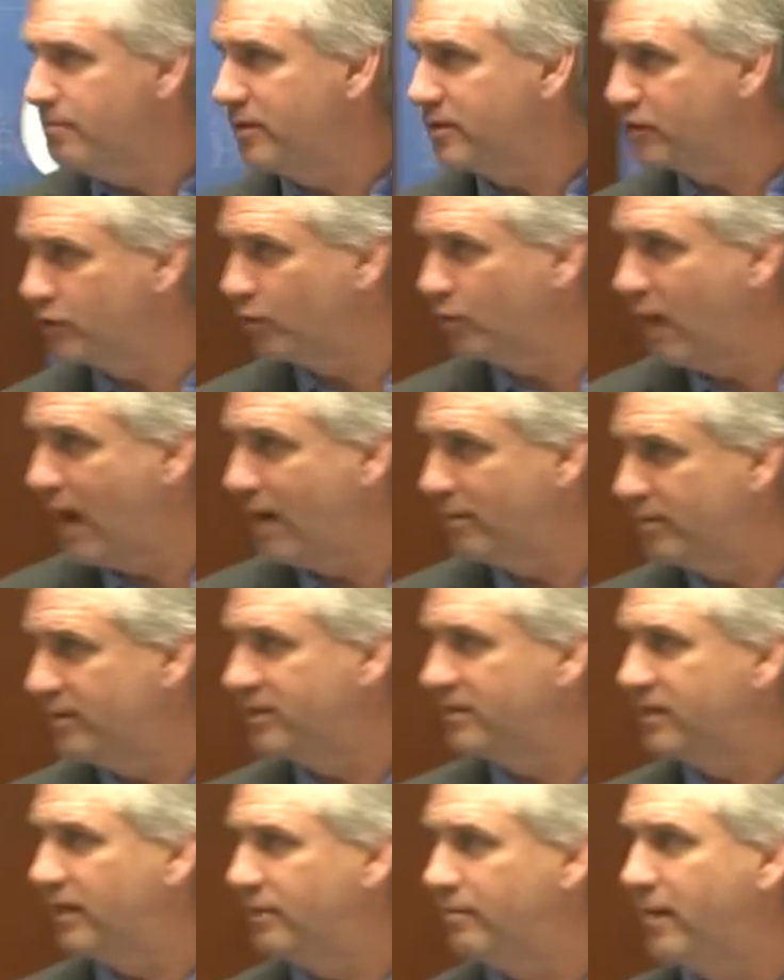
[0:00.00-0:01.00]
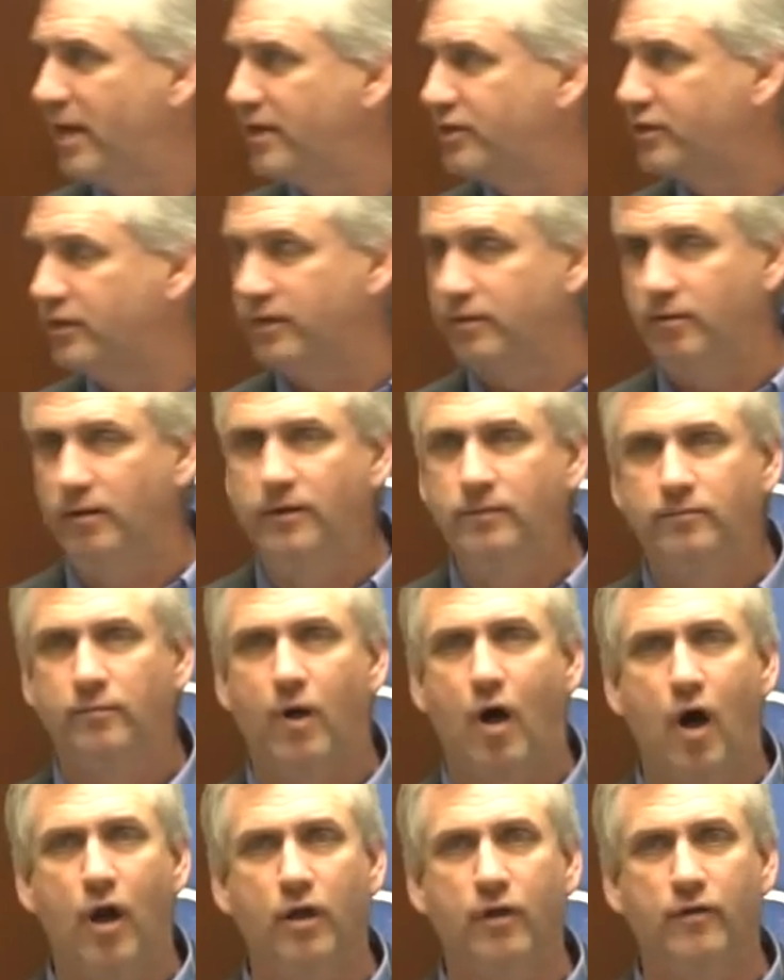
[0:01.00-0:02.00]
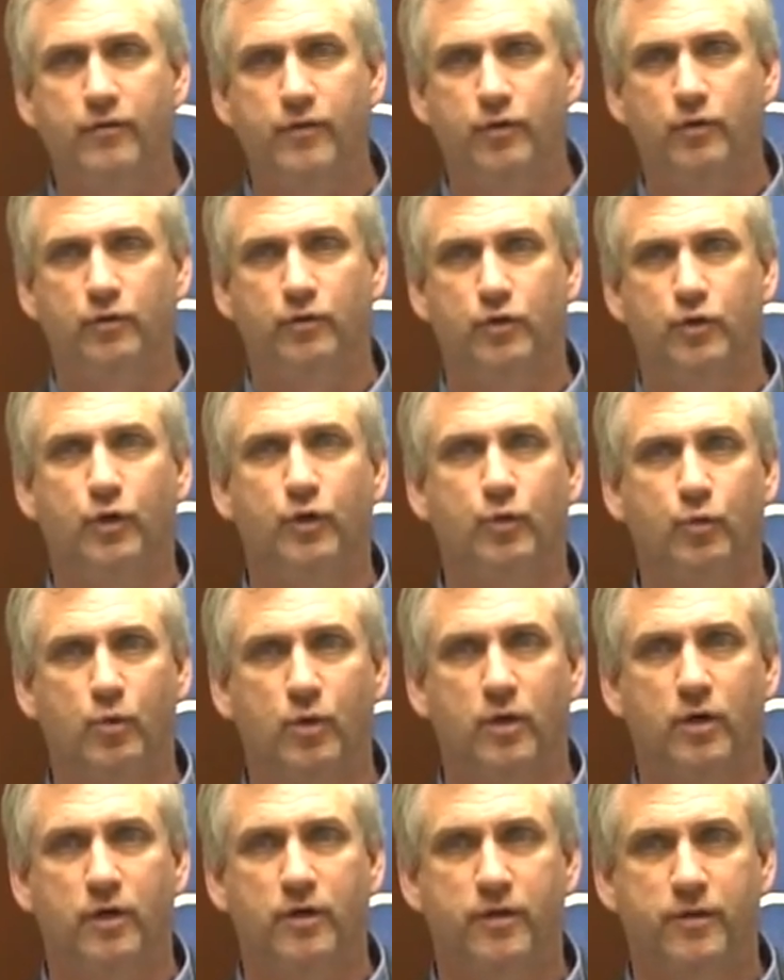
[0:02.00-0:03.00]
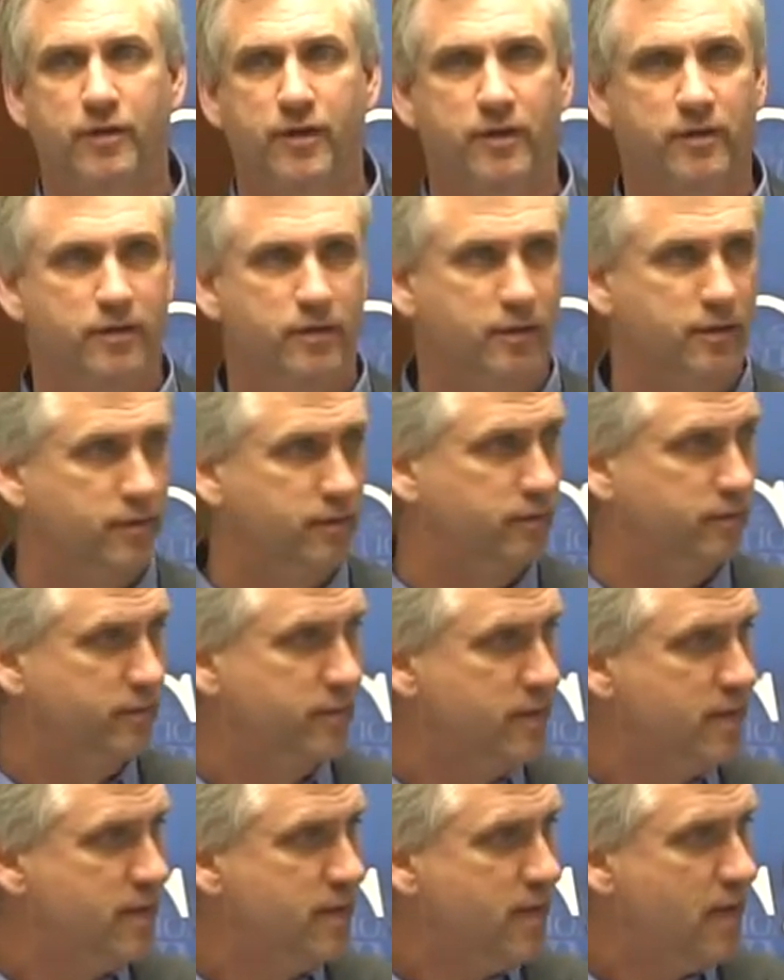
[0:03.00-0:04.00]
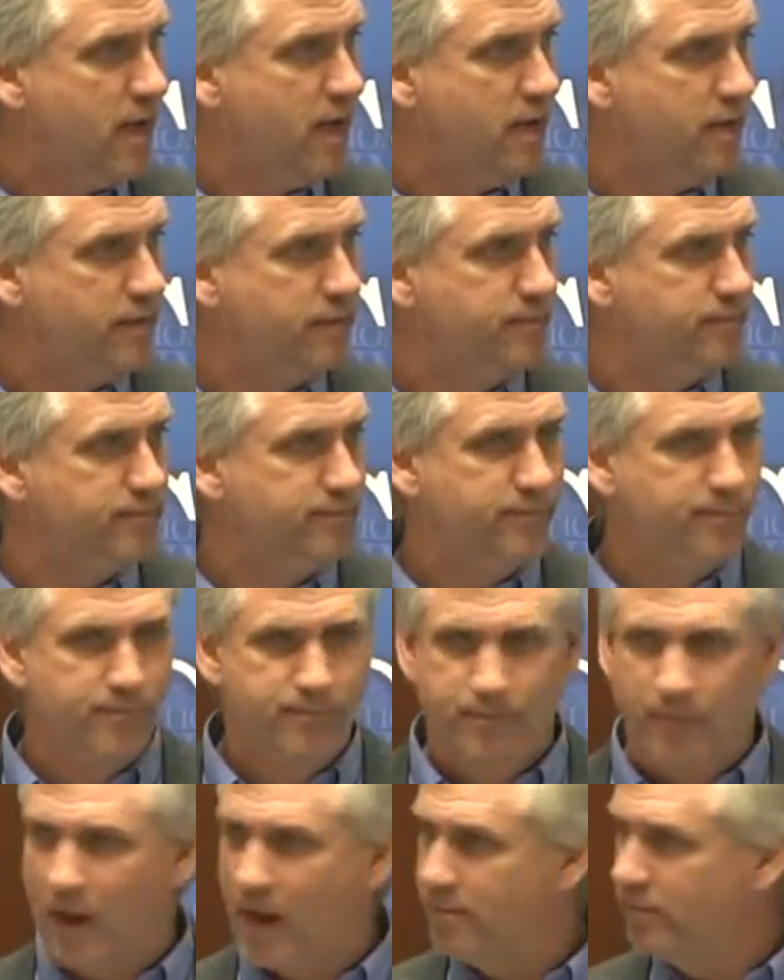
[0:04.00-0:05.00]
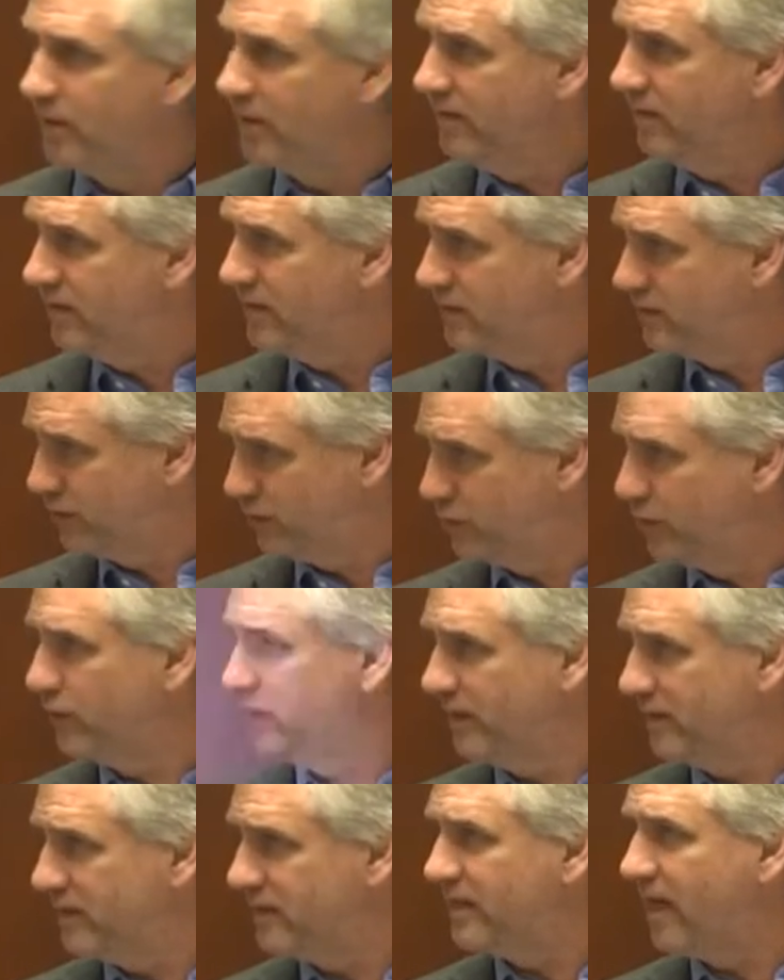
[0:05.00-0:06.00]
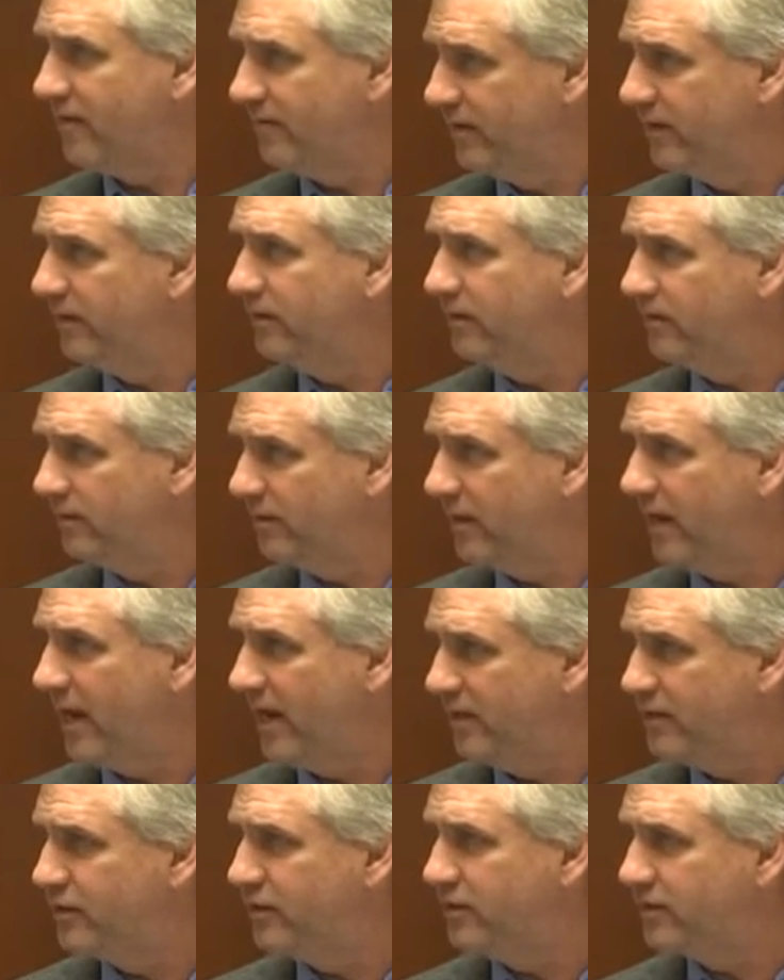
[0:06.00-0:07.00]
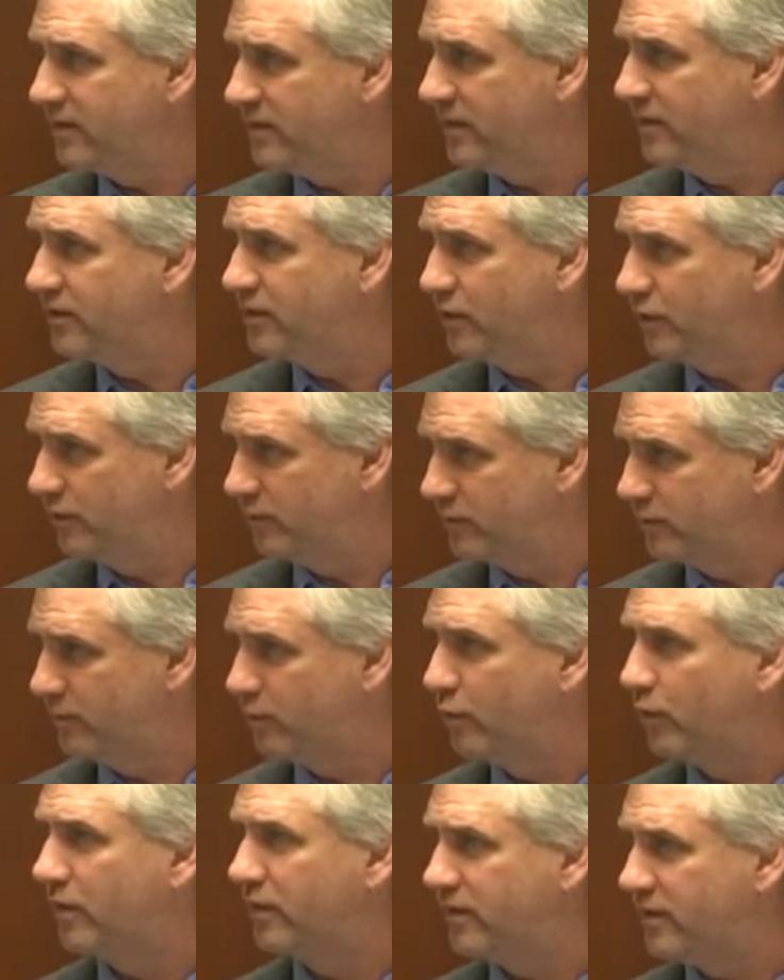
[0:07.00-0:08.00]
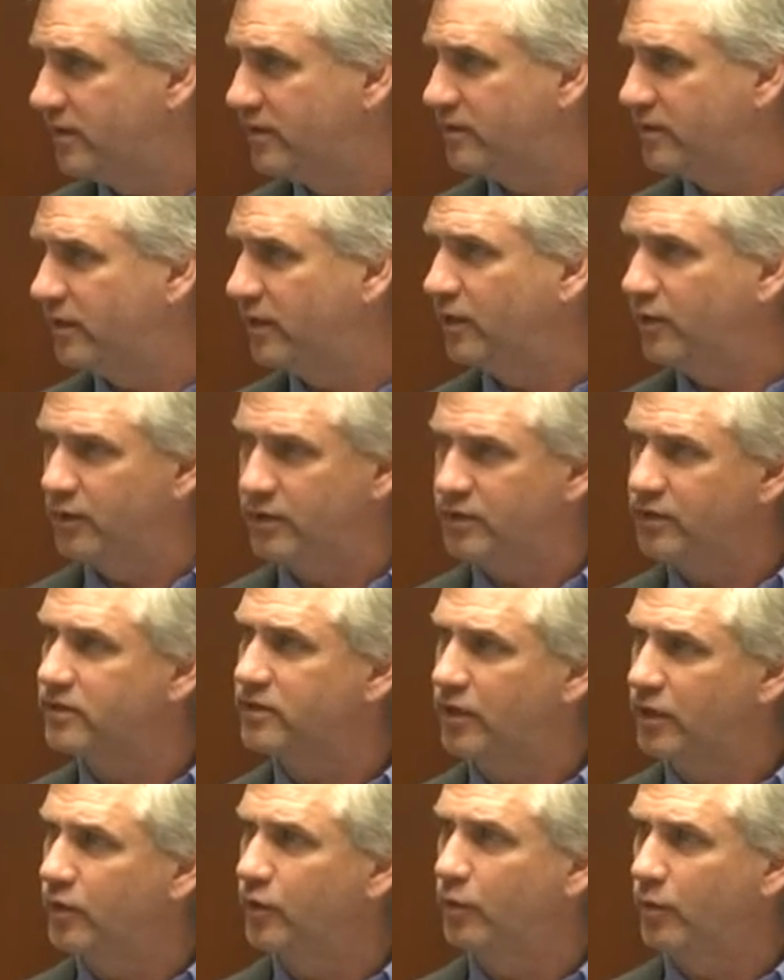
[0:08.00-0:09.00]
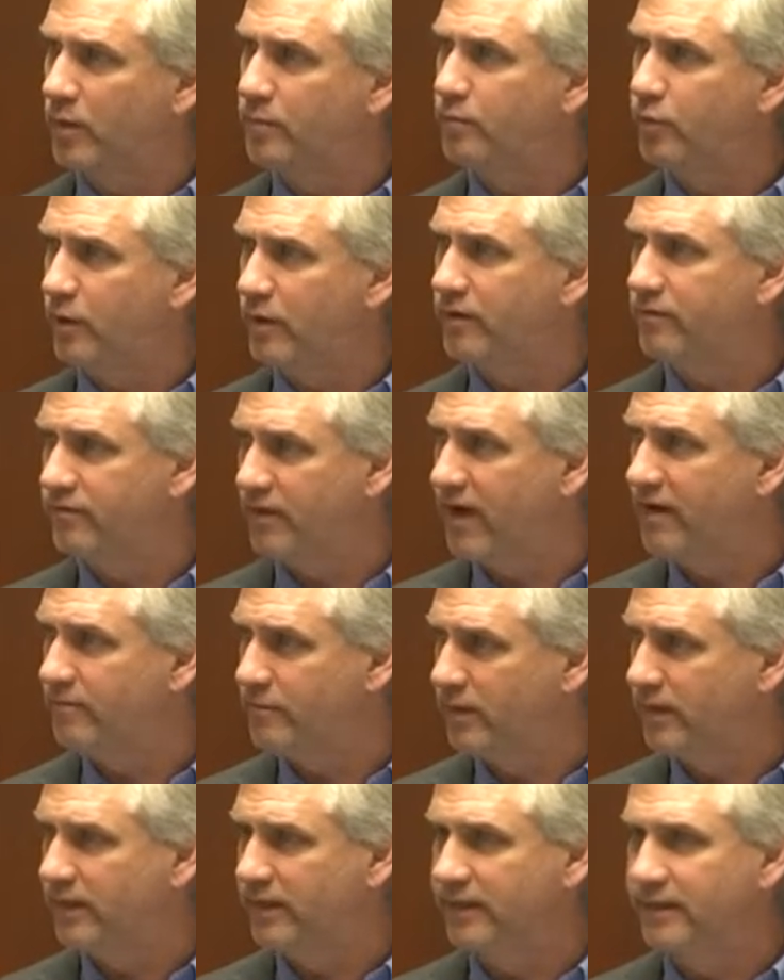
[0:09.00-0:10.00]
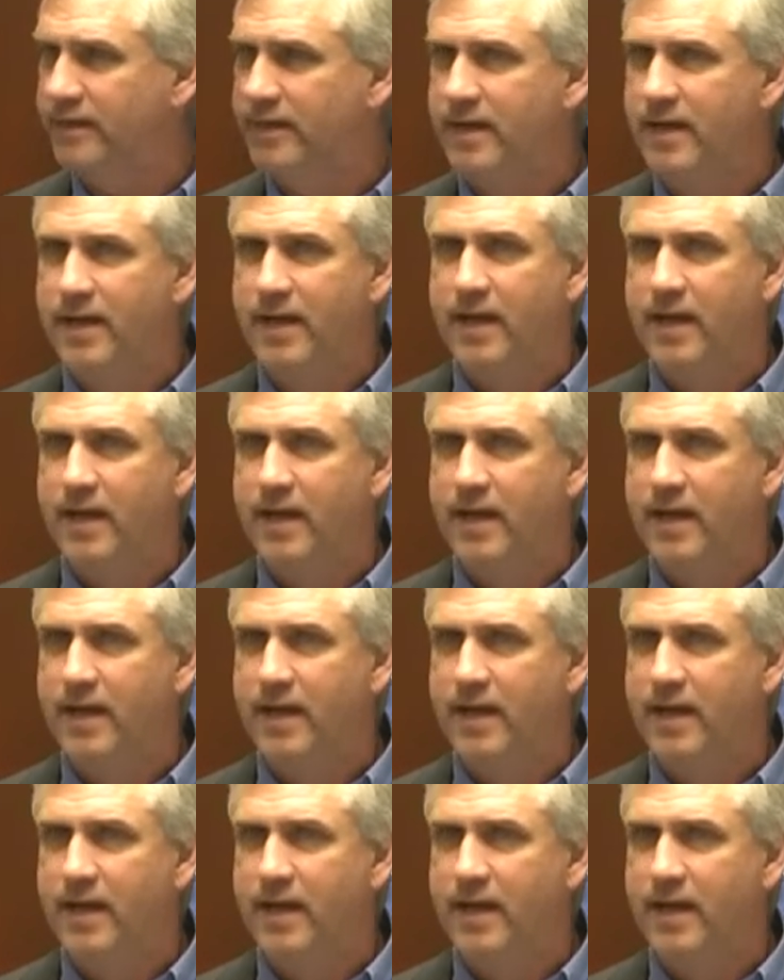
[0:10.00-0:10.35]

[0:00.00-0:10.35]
Mr. Robbins had mentioned all of the good work that the, um, I believe it's 37 agencies that you supported this year and just under 1.5 million.